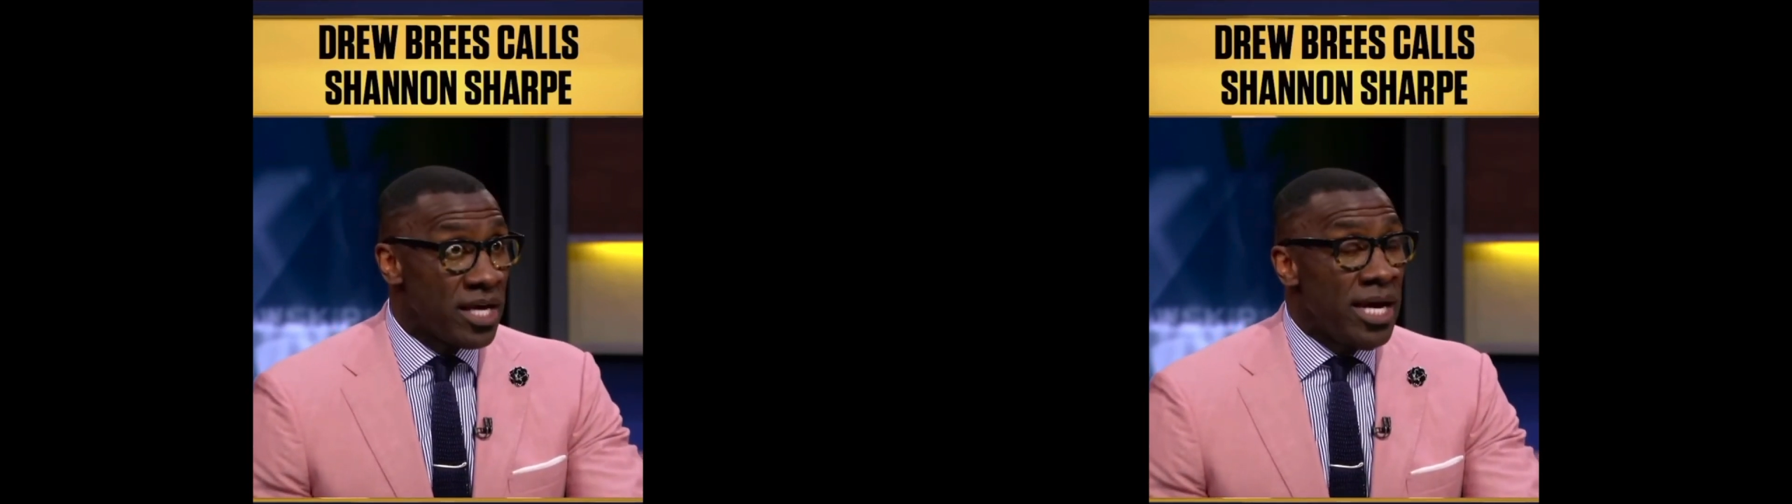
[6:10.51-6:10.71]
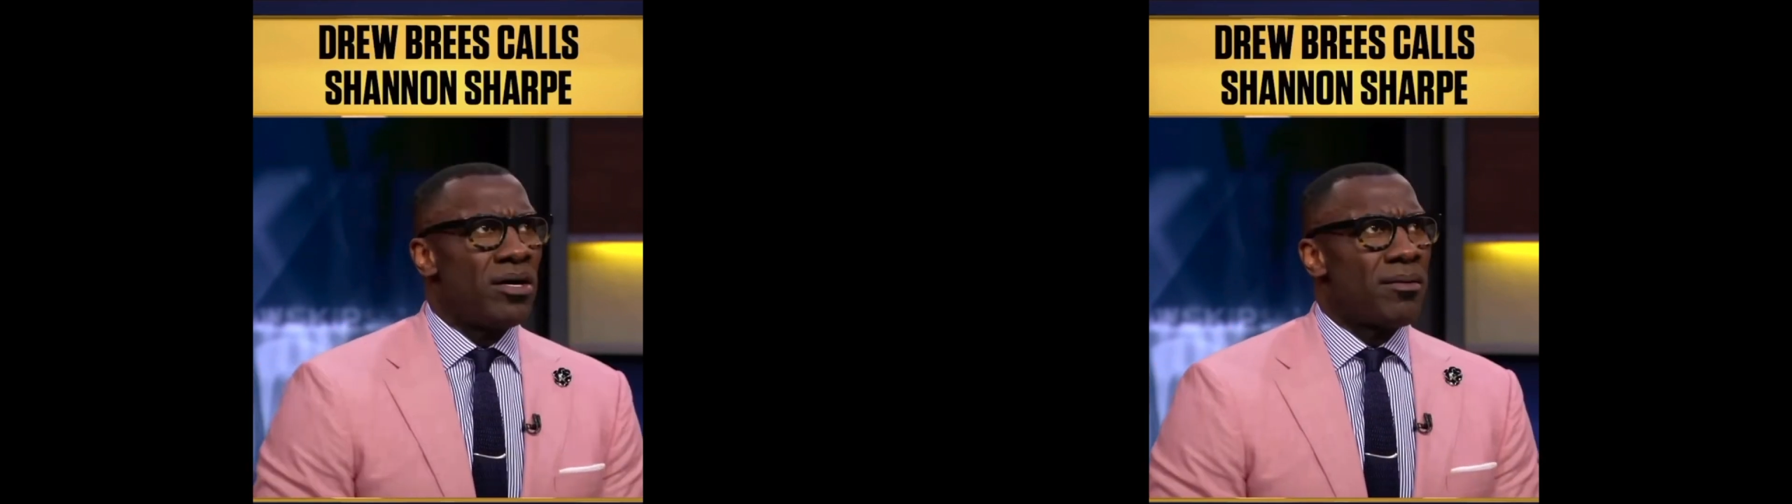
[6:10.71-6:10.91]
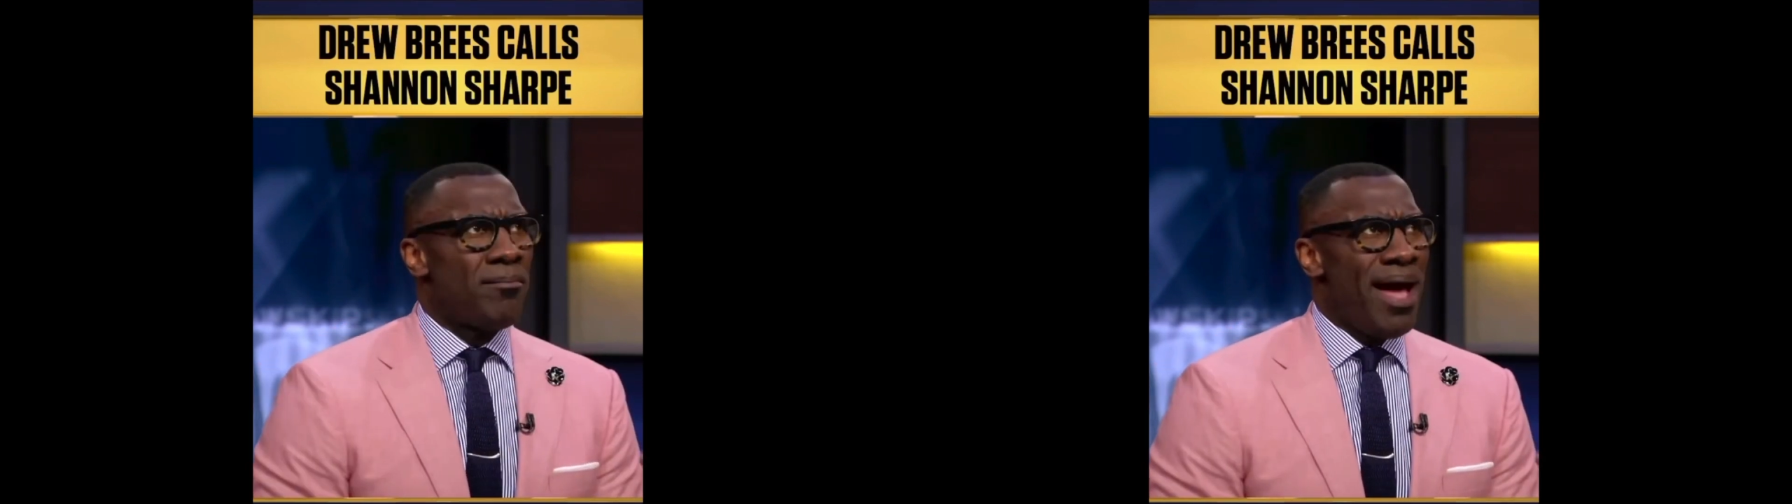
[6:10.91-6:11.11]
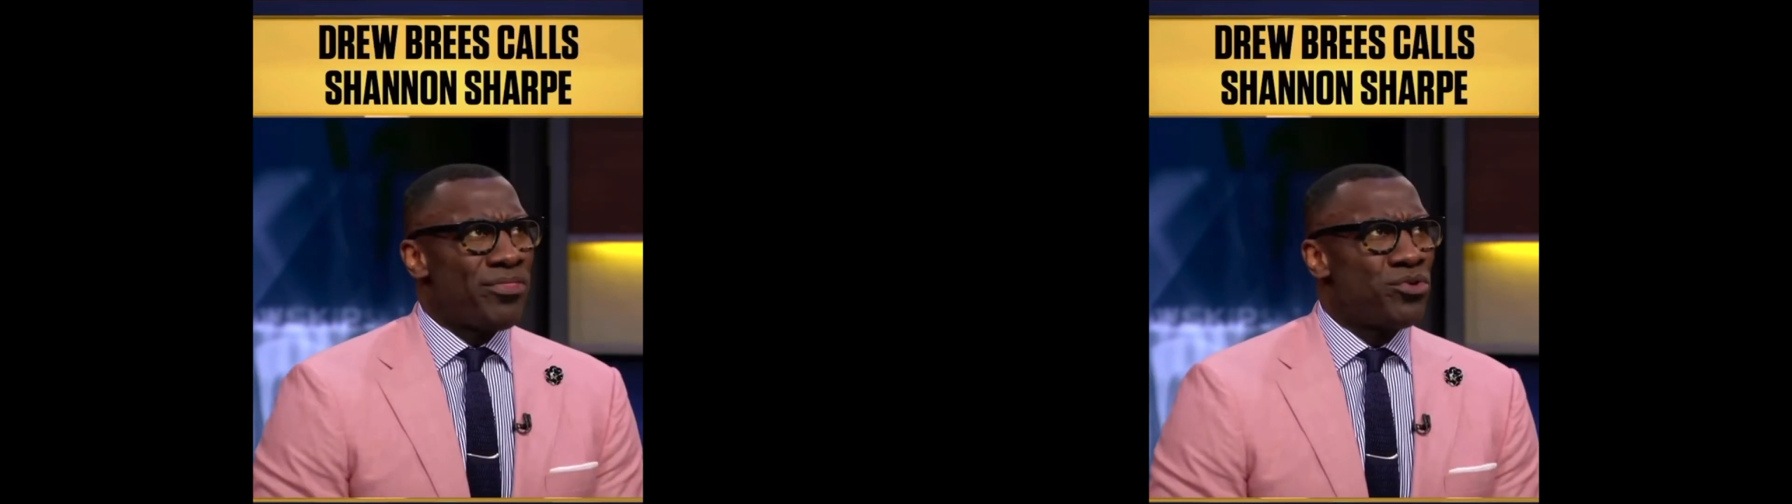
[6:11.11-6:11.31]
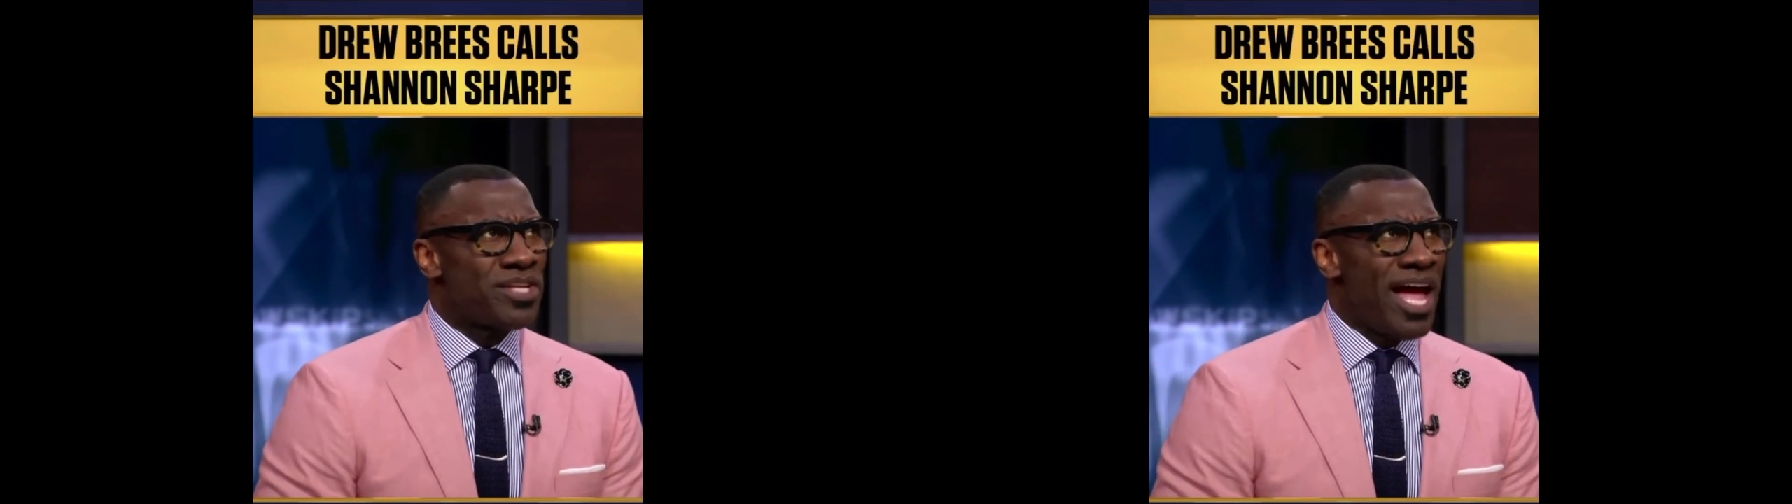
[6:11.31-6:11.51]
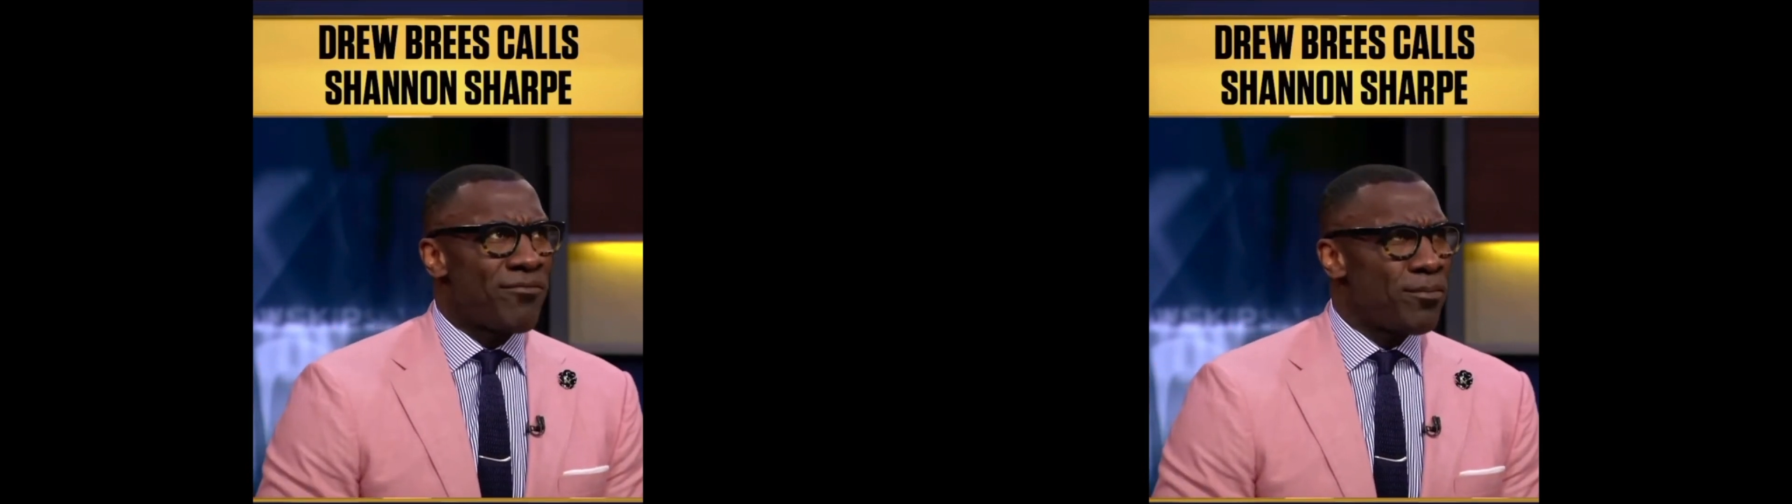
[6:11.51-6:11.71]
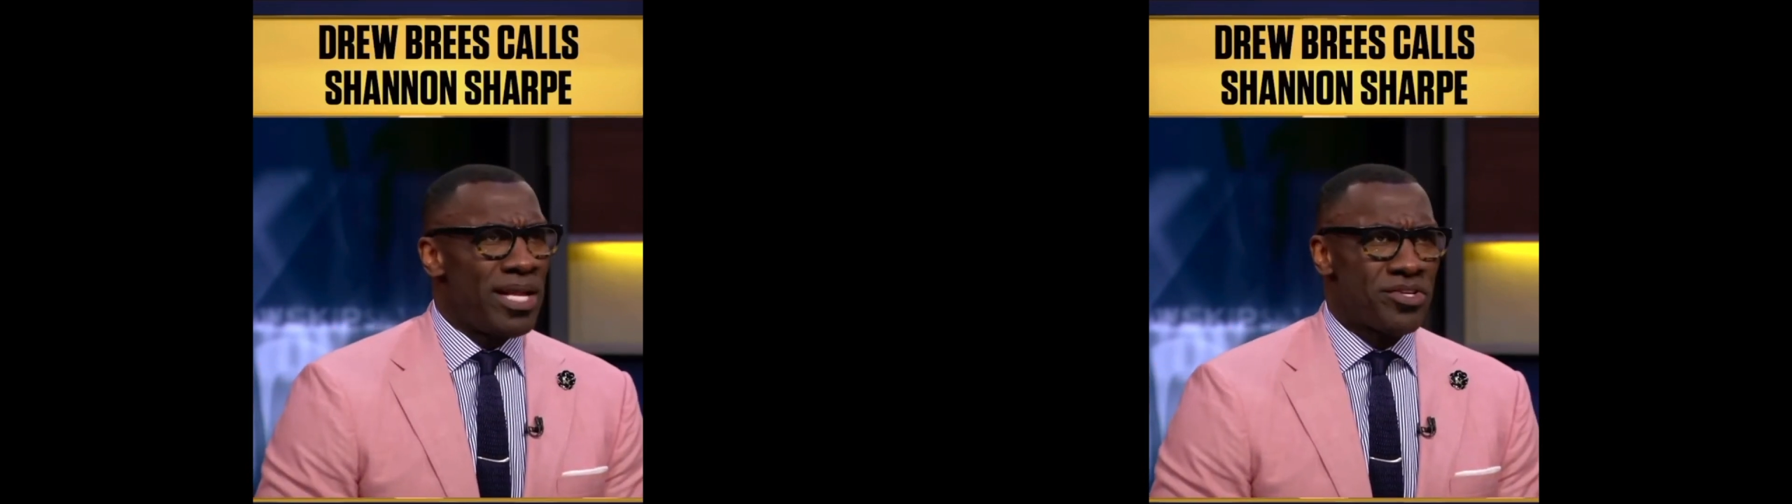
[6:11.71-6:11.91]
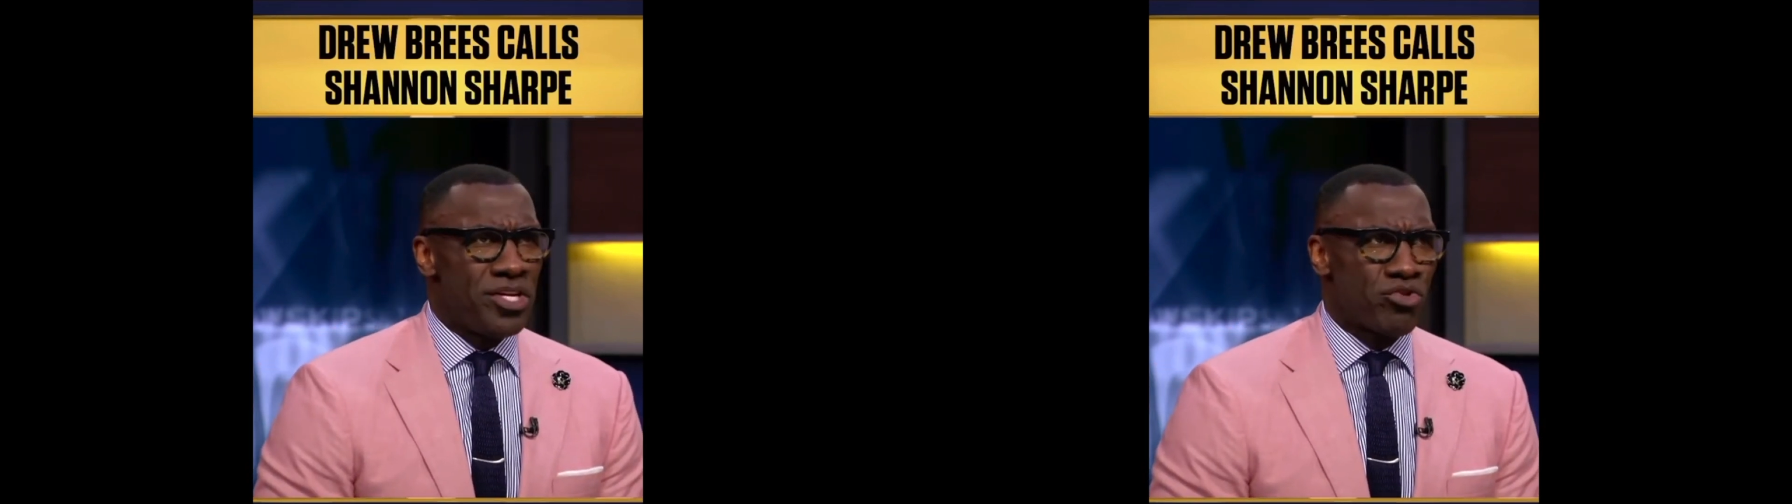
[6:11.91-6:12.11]
Look, Matthew Stafford
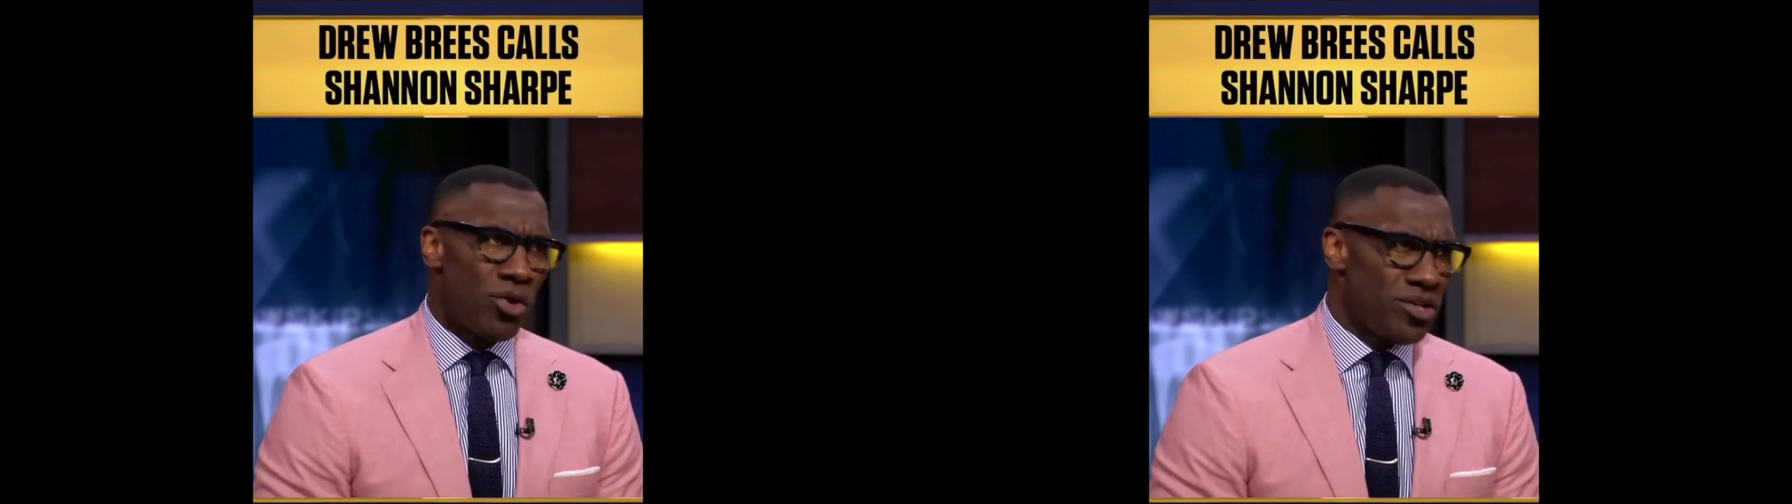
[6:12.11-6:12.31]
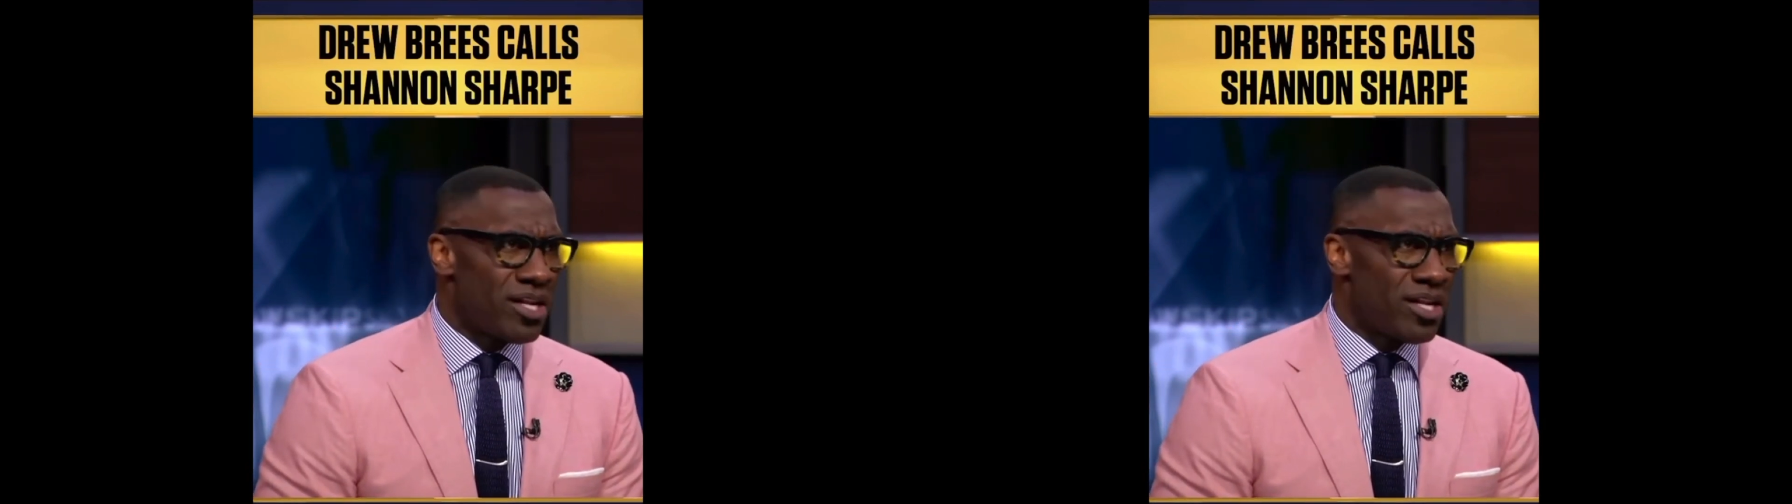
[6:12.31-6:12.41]
plays in Detroit.